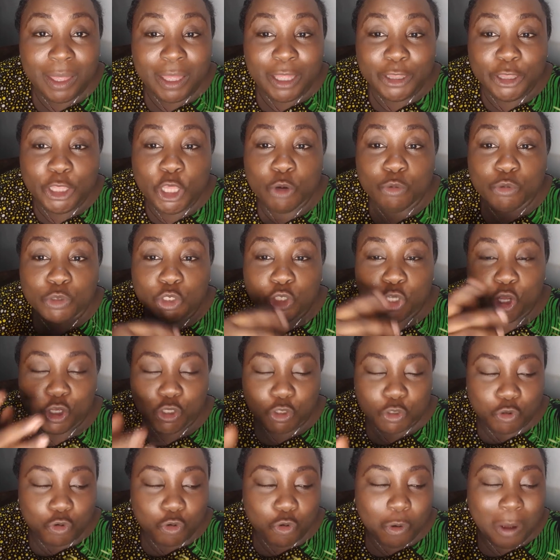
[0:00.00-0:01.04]
they will
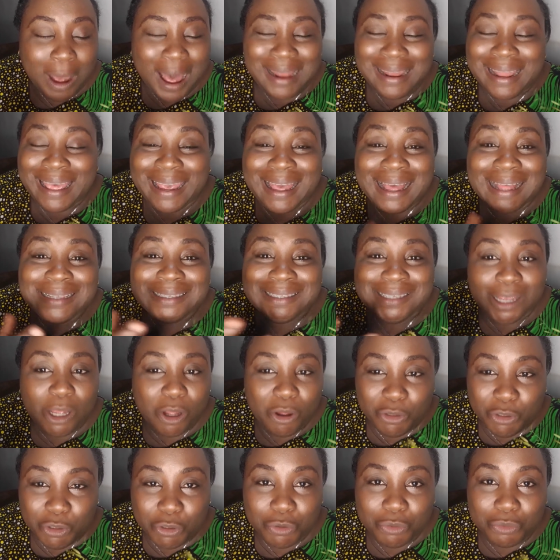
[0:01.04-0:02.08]
just grow, and I can tell
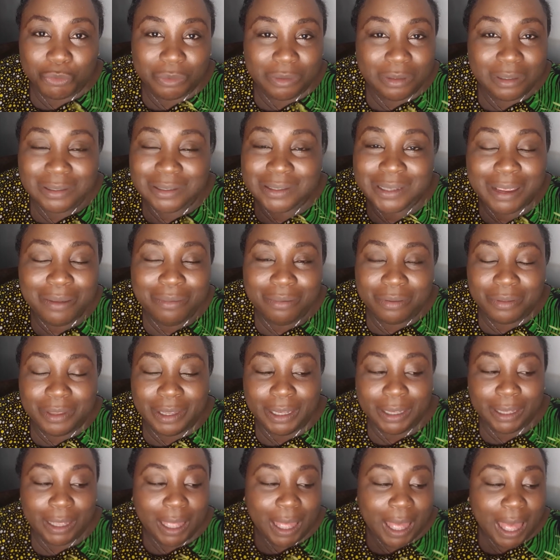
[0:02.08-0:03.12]
you the same
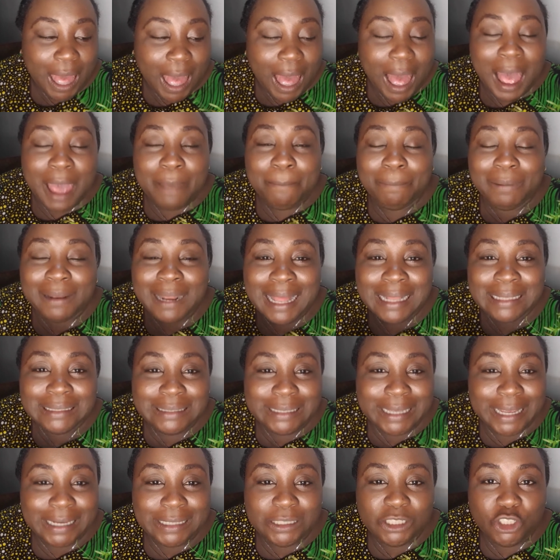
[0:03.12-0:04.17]
thing. I
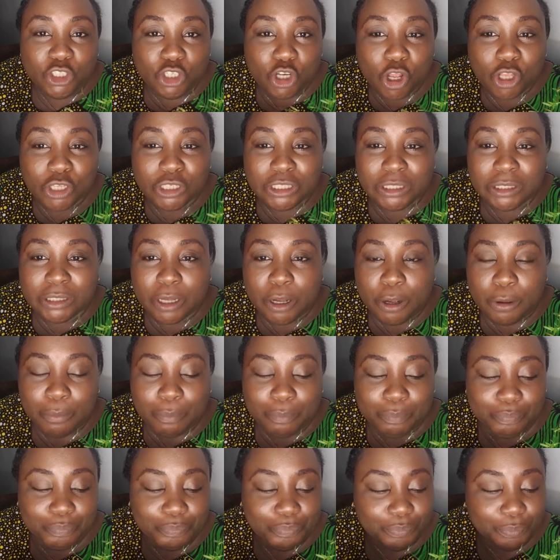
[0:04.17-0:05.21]
planted just
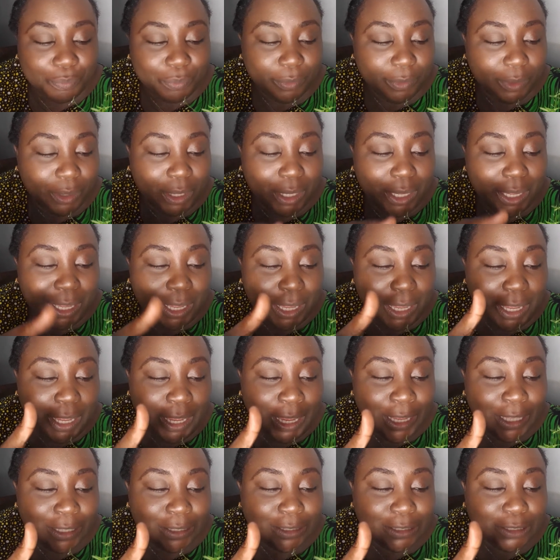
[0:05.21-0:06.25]

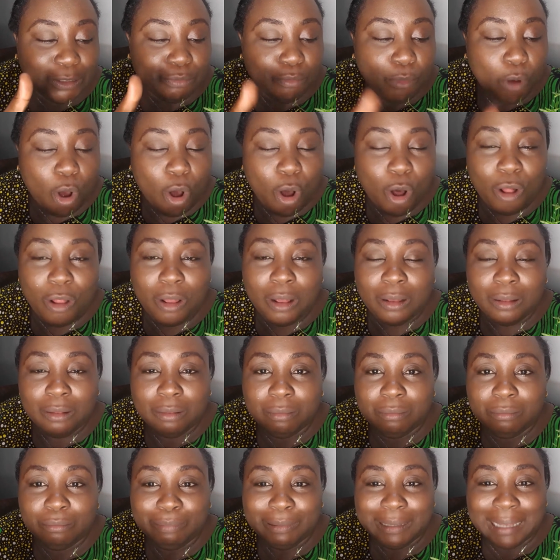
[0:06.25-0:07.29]
a small
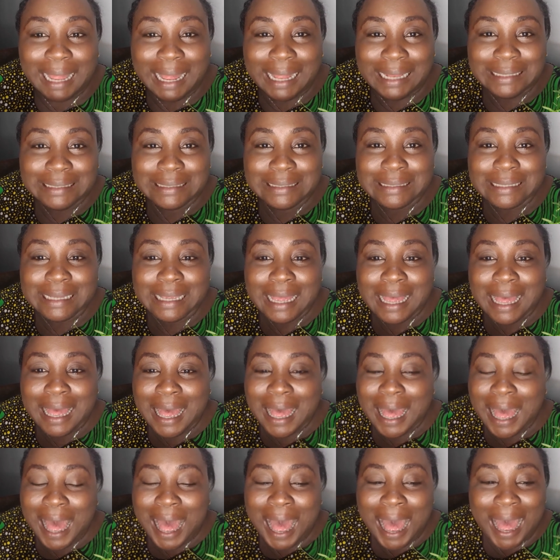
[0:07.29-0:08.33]
plant,
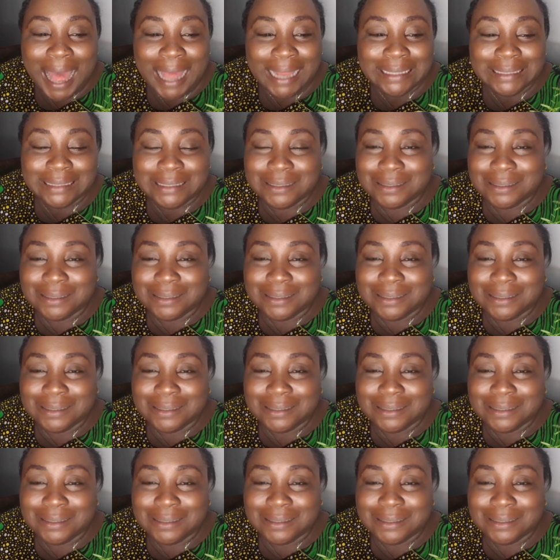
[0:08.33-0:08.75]
and